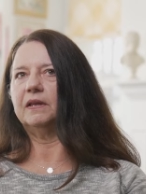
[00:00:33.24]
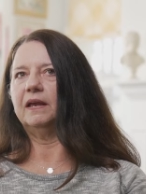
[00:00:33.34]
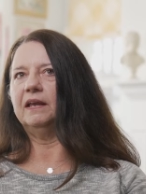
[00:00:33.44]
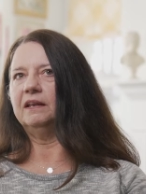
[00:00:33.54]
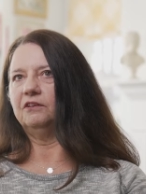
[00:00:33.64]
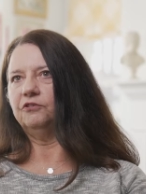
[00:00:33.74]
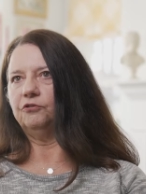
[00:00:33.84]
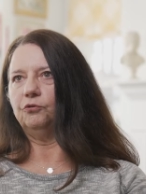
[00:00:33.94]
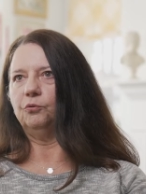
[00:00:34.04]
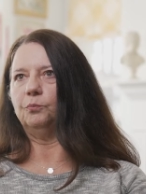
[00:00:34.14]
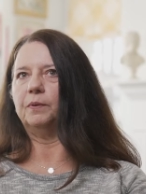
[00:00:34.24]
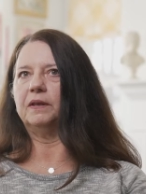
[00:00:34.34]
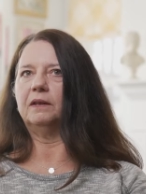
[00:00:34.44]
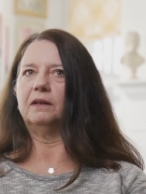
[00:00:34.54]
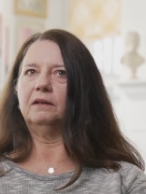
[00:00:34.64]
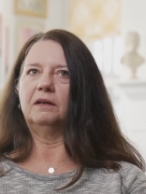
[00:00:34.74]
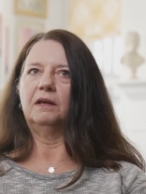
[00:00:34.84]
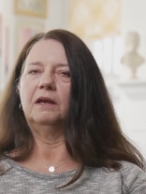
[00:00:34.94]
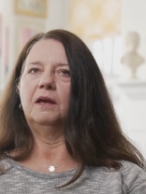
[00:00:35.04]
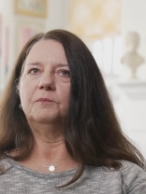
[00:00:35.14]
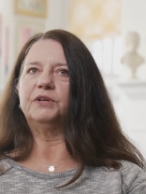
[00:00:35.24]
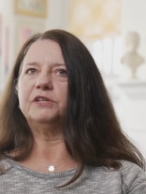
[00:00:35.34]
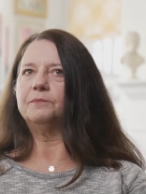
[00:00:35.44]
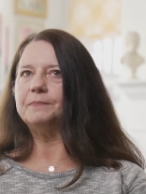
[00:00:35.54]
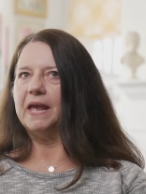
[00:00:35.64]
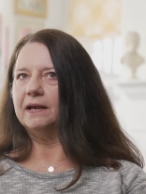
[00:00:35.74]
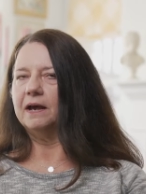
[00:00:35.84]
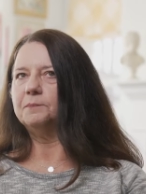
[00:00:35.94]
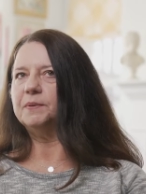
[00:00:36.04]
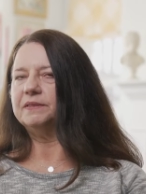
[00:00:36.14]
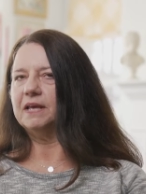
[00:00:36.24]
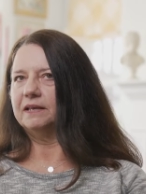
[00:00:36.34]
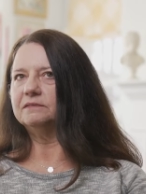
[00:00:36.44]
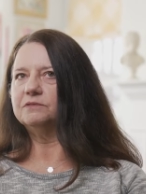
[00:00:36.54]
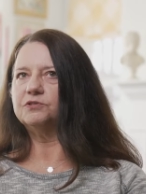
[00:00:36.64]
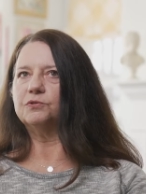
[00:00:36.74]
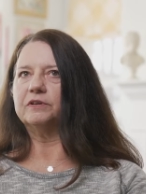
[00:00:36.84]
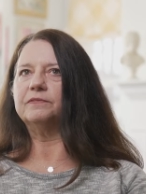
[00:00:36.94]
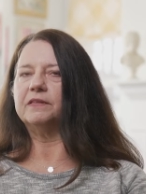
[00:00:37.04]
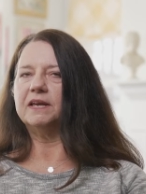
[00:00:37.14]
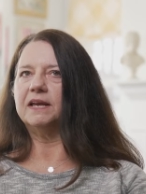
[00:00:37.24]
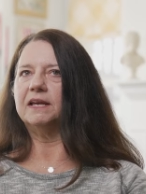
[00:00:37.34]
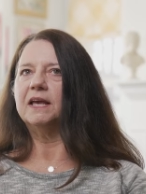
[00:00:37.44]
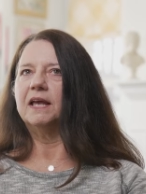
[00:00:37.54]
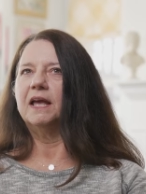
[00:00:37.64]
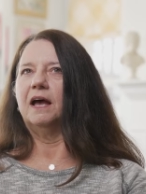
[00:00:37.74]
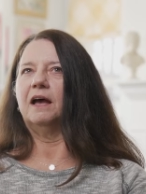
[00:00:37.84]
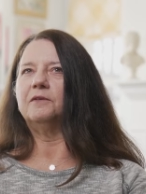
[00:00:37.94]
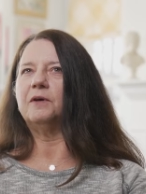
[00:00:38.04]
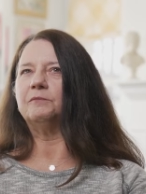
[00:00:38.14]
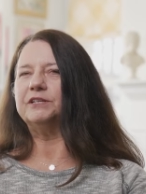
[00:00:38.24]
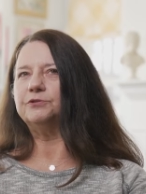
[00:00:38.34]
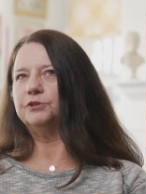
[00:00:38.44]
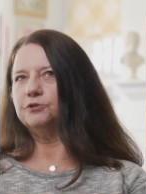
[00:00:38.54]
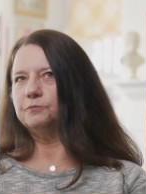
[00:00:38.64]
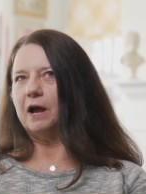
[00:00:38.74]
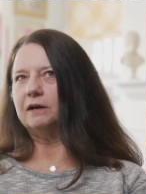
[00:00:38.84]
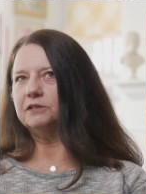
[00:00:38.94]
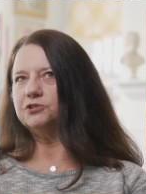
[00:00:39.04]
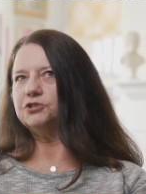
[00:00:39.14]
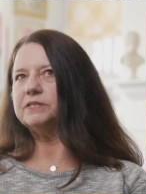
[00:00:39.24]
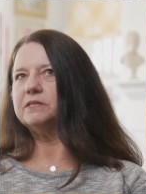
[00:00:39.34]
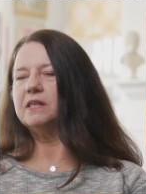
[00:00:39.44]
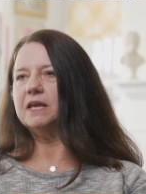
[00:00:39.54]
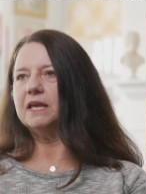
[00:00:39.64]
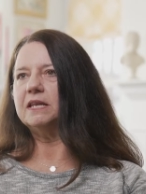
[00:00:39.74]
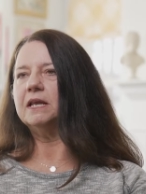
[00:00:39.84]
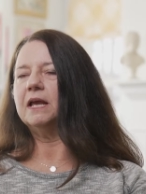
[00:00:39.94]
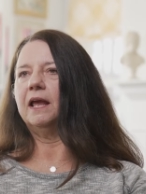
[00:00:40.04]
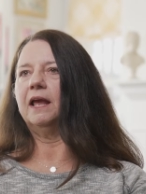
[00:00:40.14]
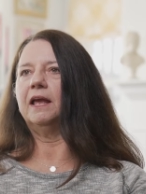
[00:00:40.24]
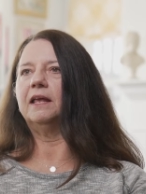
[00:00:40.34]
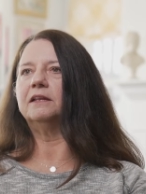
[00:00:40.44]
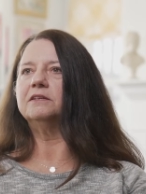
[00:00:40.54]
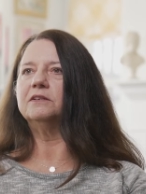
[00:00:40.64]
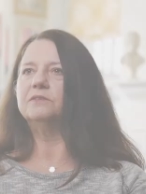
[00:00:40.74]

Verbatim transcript: eating soup and putting on makeup and that sort of thing. Uh, I went to a neurologist then and